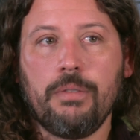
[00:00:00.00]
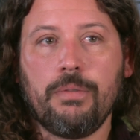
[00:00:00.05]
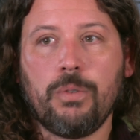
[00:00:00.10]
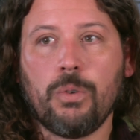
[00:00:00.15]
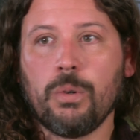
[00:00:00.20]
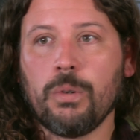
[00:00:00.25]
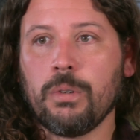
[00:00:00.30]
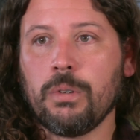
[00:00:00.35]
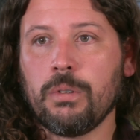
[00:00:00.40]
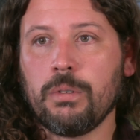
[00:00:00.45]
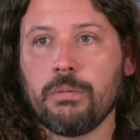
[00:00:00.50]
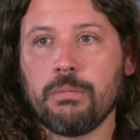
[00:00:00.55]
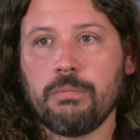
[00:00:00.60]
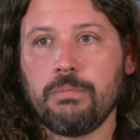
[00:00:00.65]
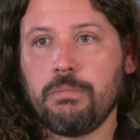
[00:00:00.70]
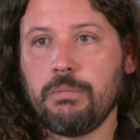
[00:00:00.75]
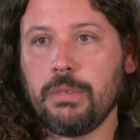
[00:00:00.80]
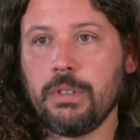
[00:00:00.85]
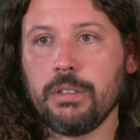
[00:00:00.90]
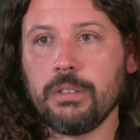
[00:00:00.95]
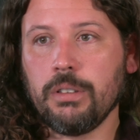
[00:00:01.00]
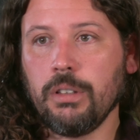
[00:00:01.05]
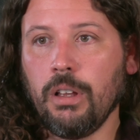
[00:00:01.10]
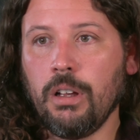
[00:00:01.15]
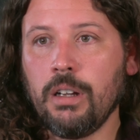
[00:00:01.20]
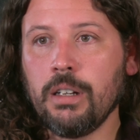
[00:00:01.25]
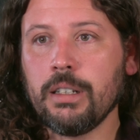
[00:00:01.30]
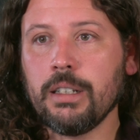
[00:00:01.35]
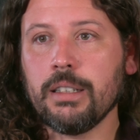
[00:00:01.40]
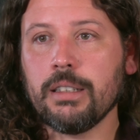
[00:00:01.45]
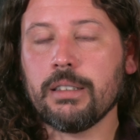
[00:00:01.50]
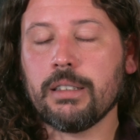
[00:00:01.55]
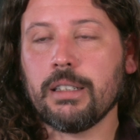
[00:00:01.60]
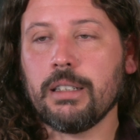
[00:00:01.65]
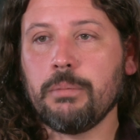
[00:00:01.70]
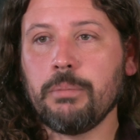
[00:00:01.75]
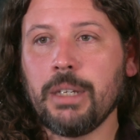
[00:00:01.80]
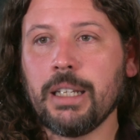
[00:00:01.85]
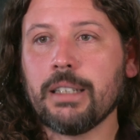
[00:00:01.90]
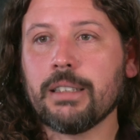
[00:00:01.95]
for as long as
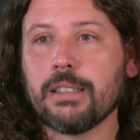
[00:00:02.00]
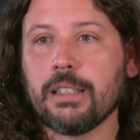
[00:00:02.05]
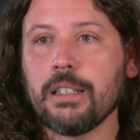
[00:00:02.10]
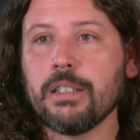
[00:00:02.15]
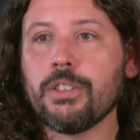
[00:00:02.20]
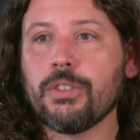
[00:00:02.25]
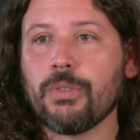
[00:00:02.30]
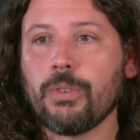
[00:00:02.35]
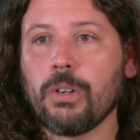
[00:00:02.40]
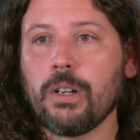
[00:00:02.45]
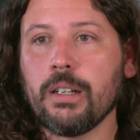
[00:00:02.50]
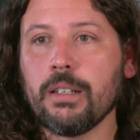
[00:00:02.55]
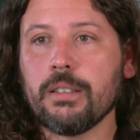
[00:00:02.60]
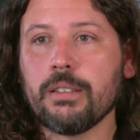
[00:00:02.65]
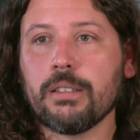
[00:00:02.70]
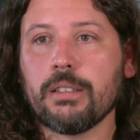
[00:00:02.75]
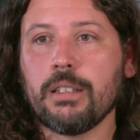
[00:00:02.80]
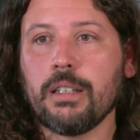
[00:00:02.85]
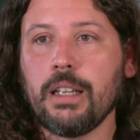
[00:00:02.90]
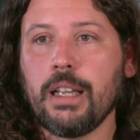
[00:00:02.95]
it makes sense for us.